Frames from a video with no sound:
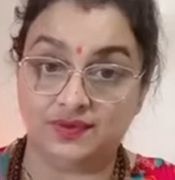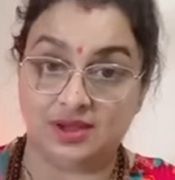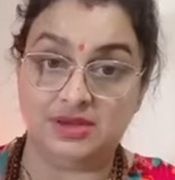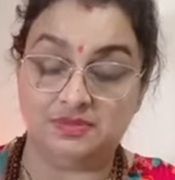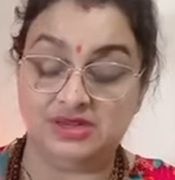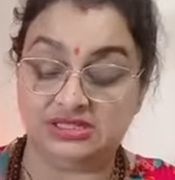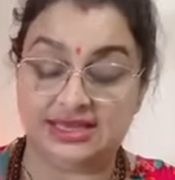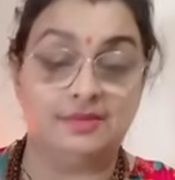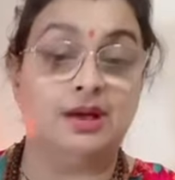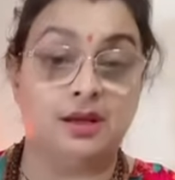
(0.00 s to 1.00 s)
of commitment
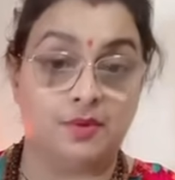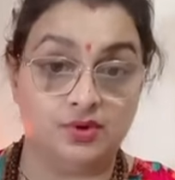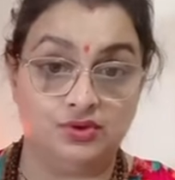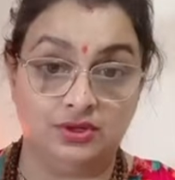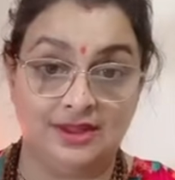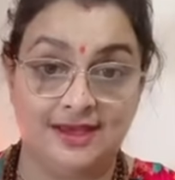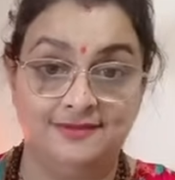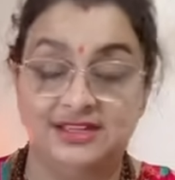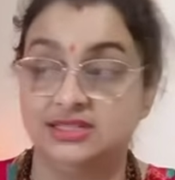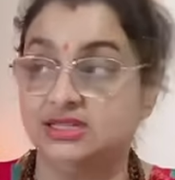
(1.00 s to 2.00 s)
came up on your life
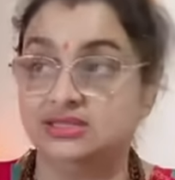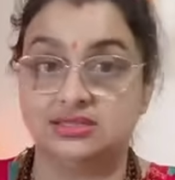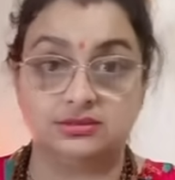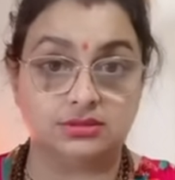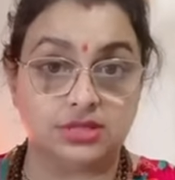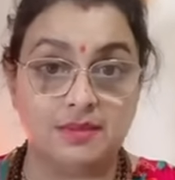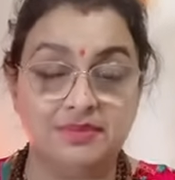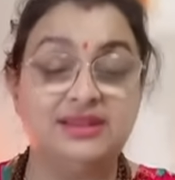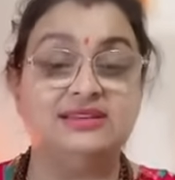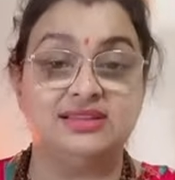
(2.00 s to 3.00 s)
that it's
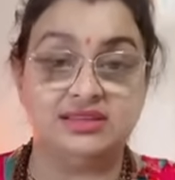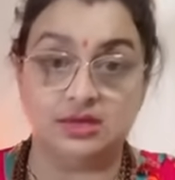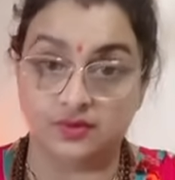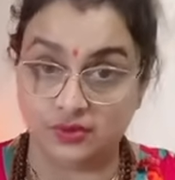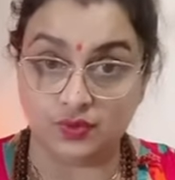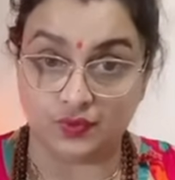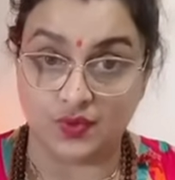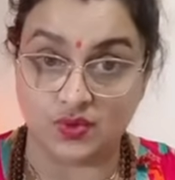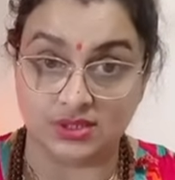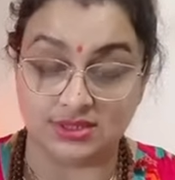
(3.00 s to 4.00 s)
completely taking away your
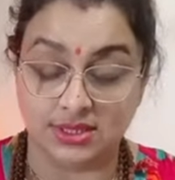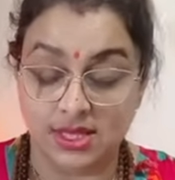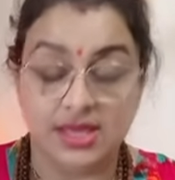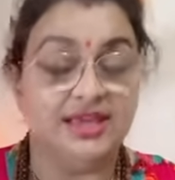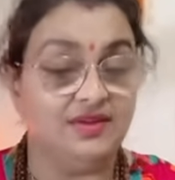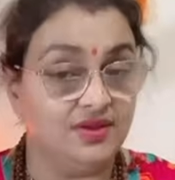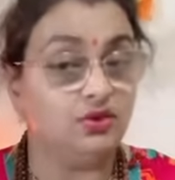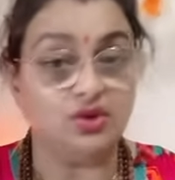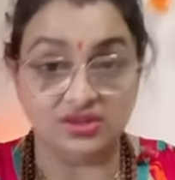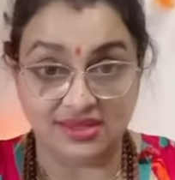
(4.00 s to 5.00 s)
focus even
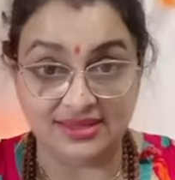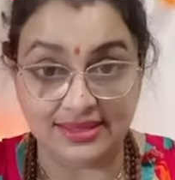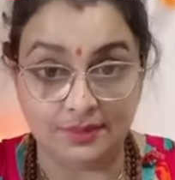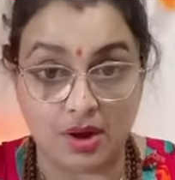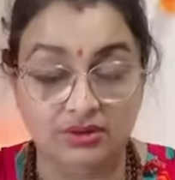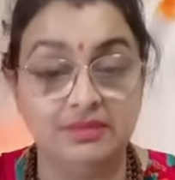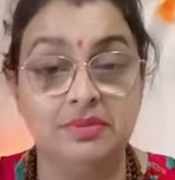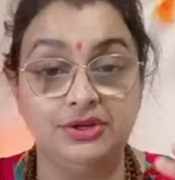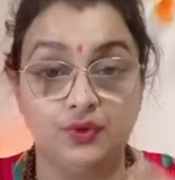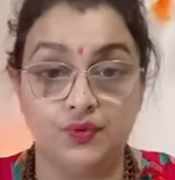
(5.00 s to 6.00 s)
though you're thinking about them
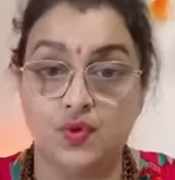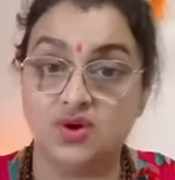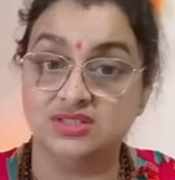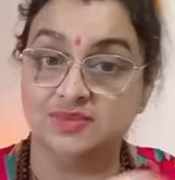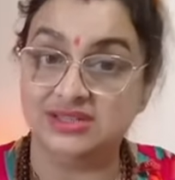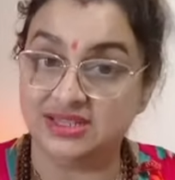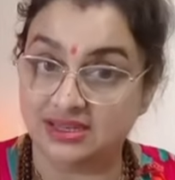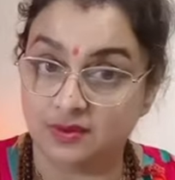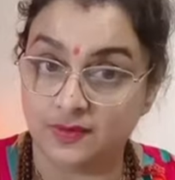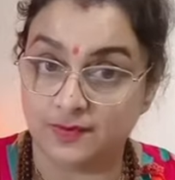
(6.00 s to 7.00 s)
but your focus been
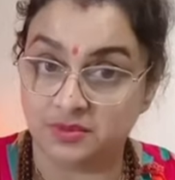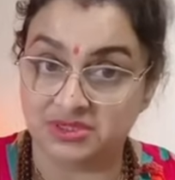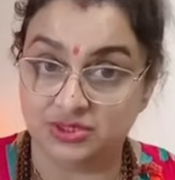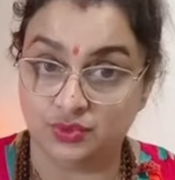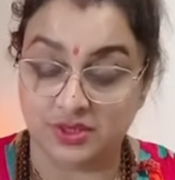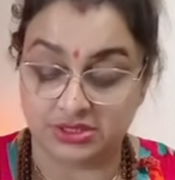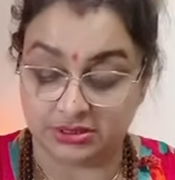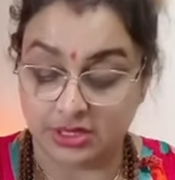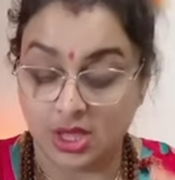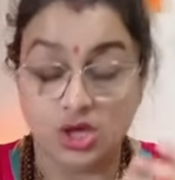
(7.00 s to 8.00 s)
taken away from the
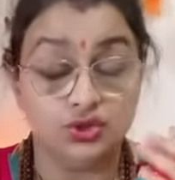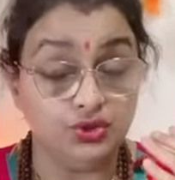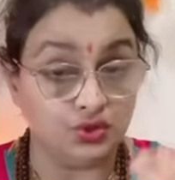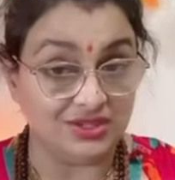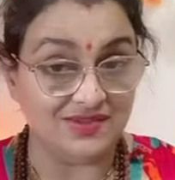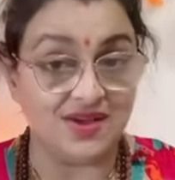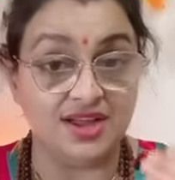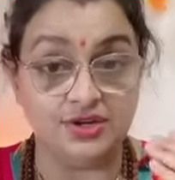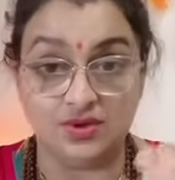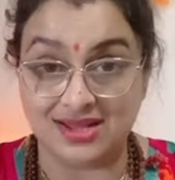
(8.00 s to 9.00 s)
situation so your
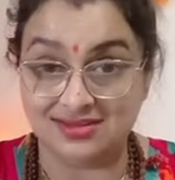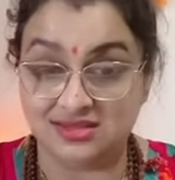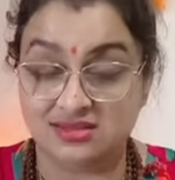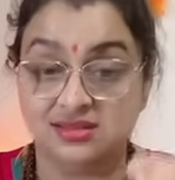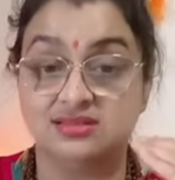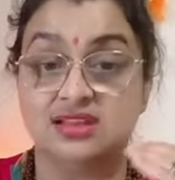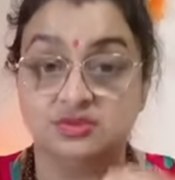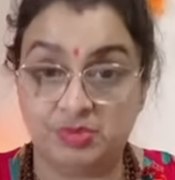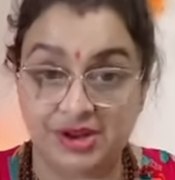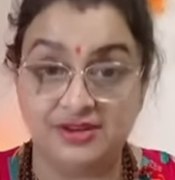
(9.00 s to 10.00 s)
divine your ancestors uh,
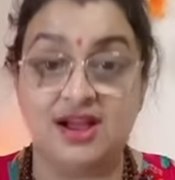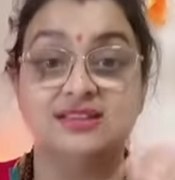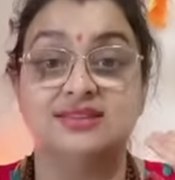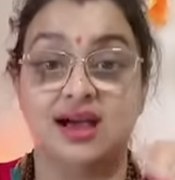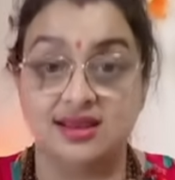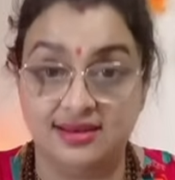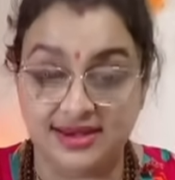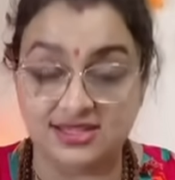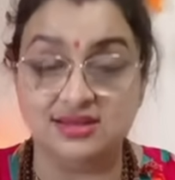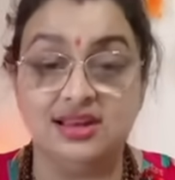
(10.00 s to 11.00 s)
spirit guides are
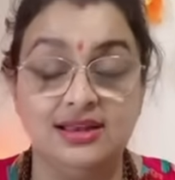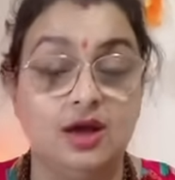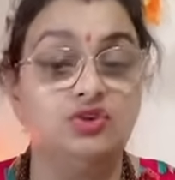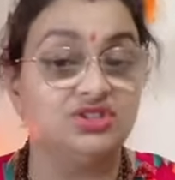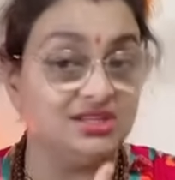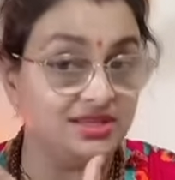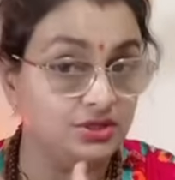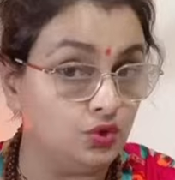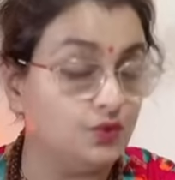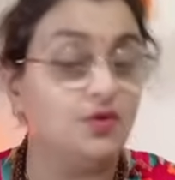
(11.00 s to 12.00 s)
literally now taking
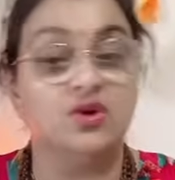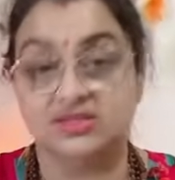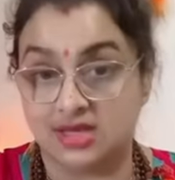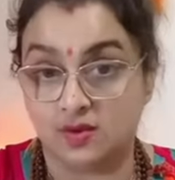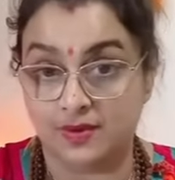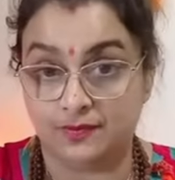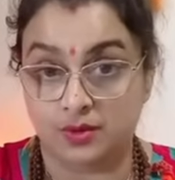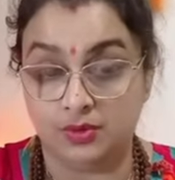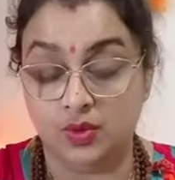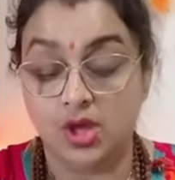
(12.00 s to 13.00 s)
your focus away
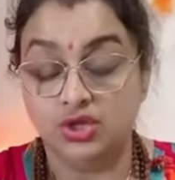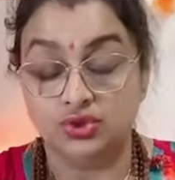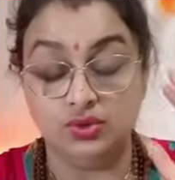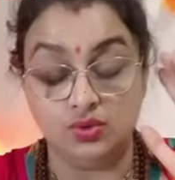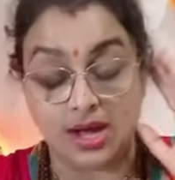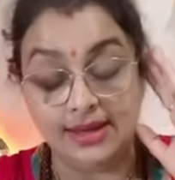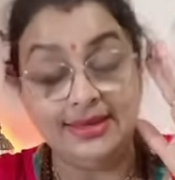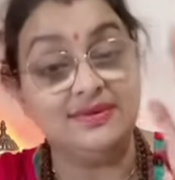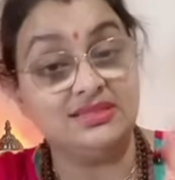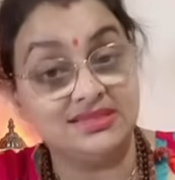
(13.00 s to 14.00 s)
from you so you can't
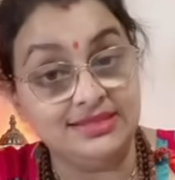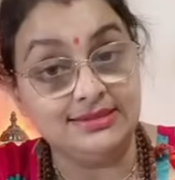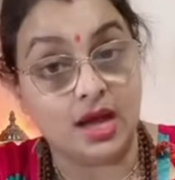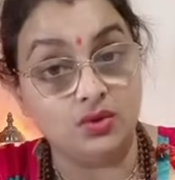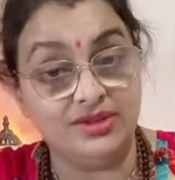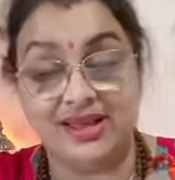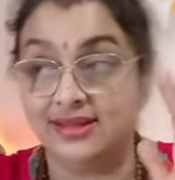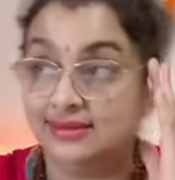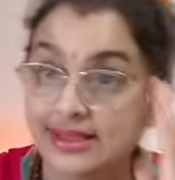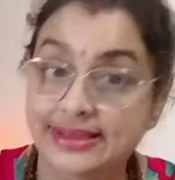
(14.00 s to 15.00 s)
even sit down there
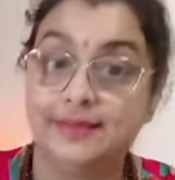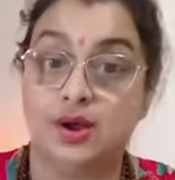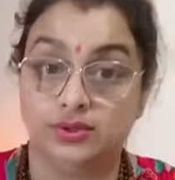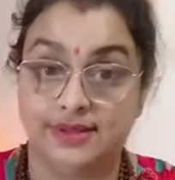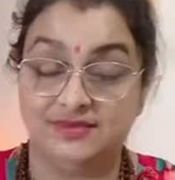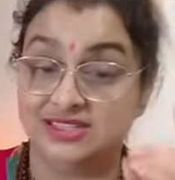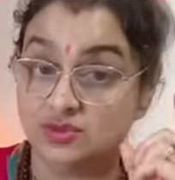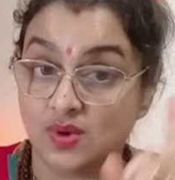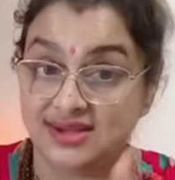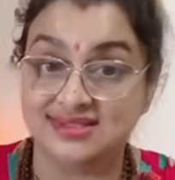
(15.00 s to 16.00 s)
and think about them this is
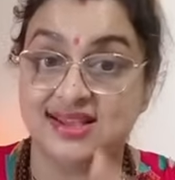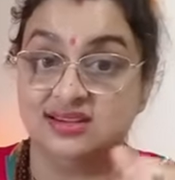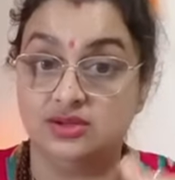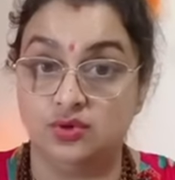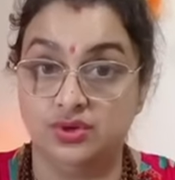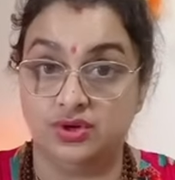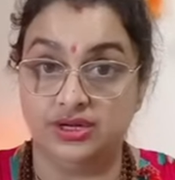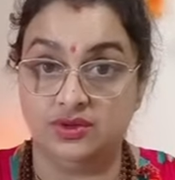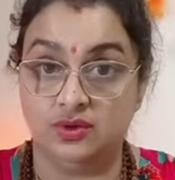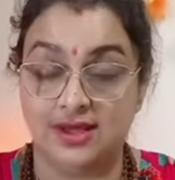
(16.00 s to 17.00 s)
what exactly going on
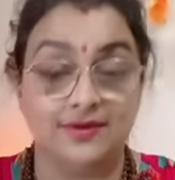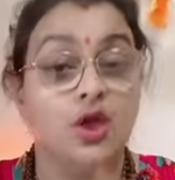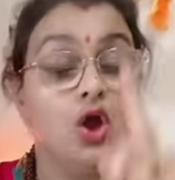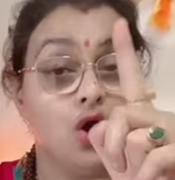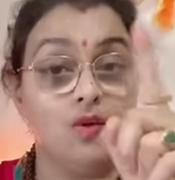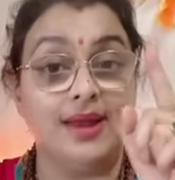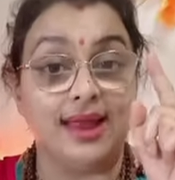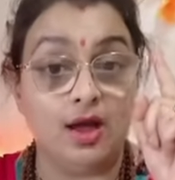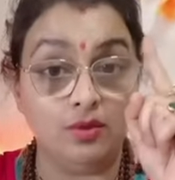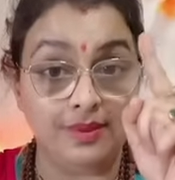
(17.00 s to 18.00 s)
in your life all right
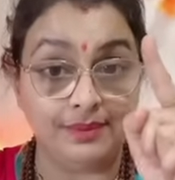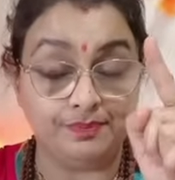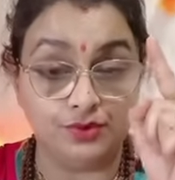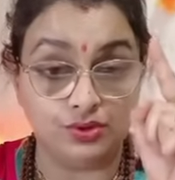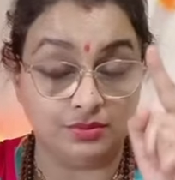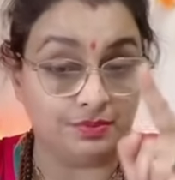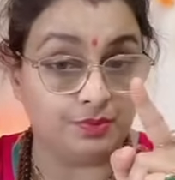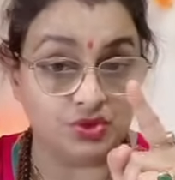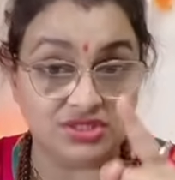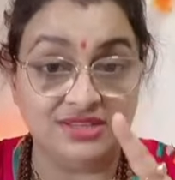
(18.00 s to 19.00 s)
i will be
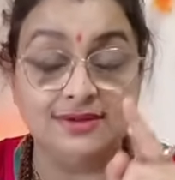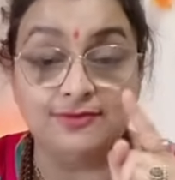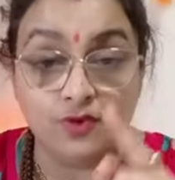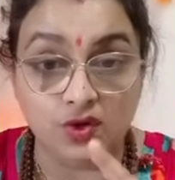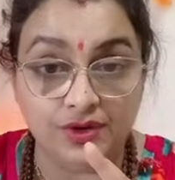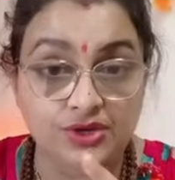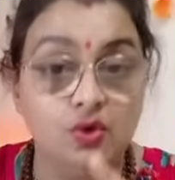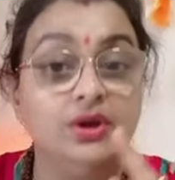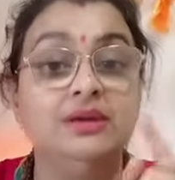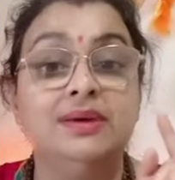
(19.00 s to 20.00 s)
posting the full
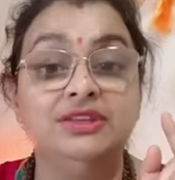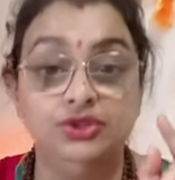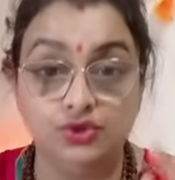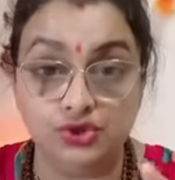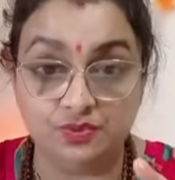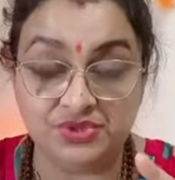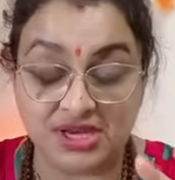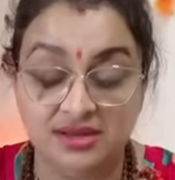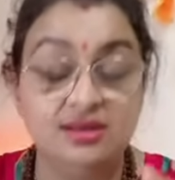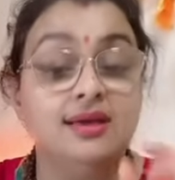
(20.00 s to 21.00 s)
video in my youtube
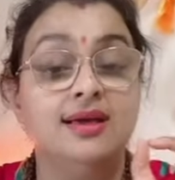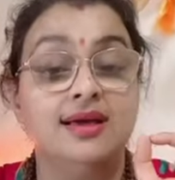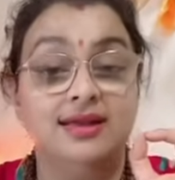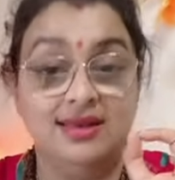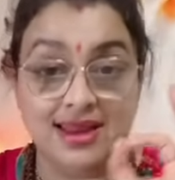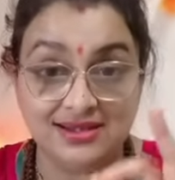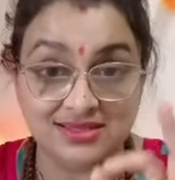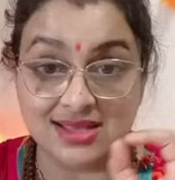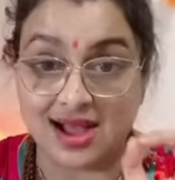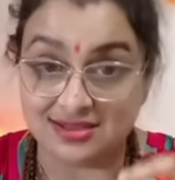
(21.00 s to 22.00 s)
channel
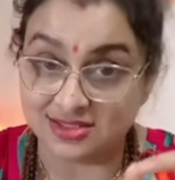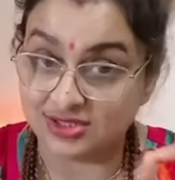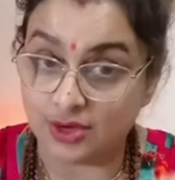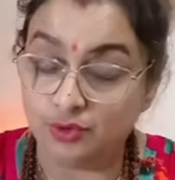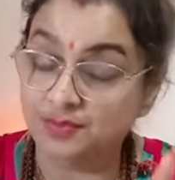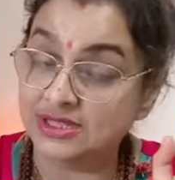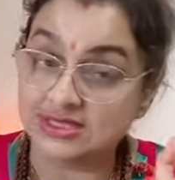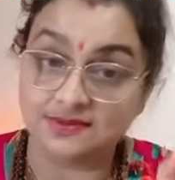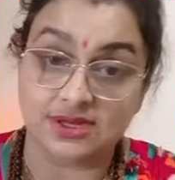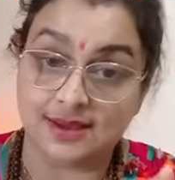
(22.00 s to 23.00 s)
let's ask tarot please
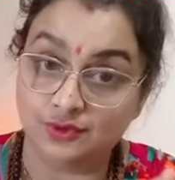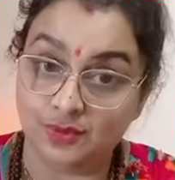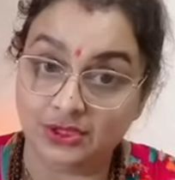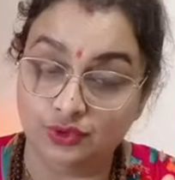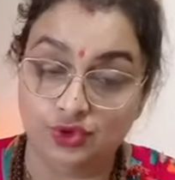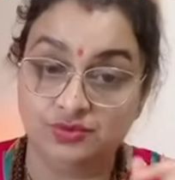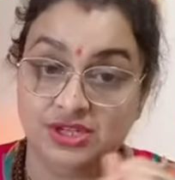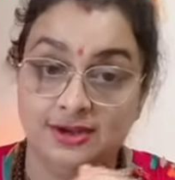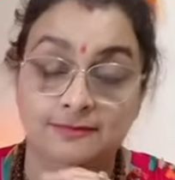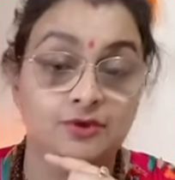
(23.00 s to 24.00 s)
subscribe to my youtube
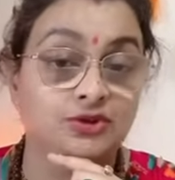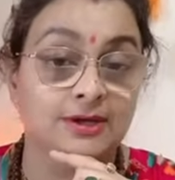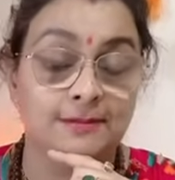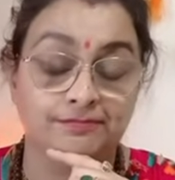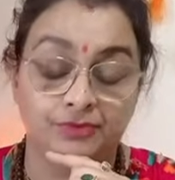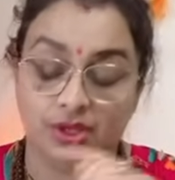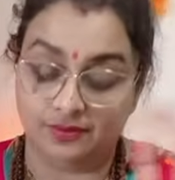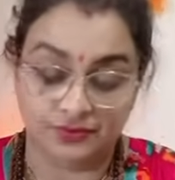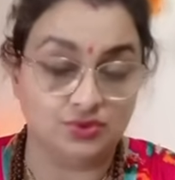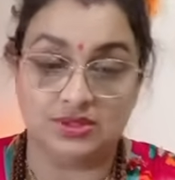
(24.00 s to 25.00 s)
channel for the um, uh,
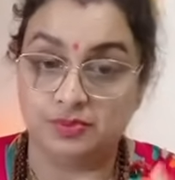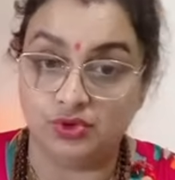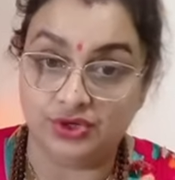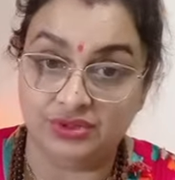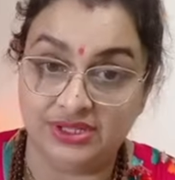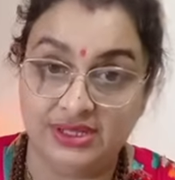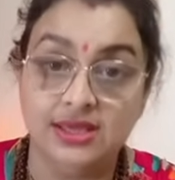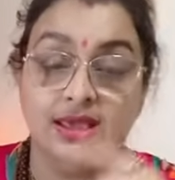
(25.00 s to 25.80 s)
to support your didi